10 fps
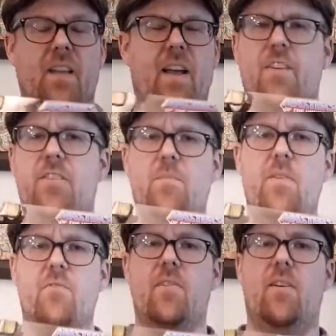I could
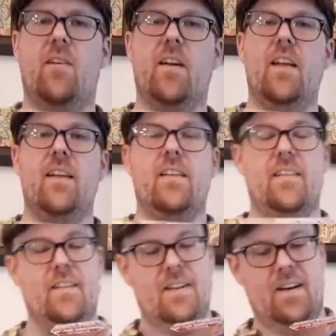be wrong,
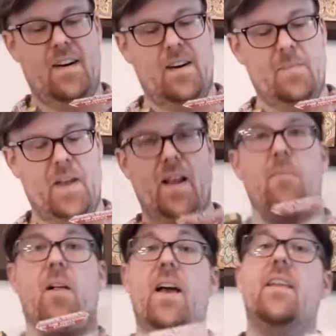and I
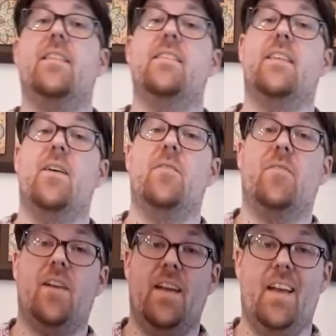will edit this out
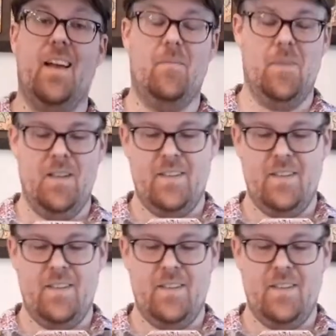if I am.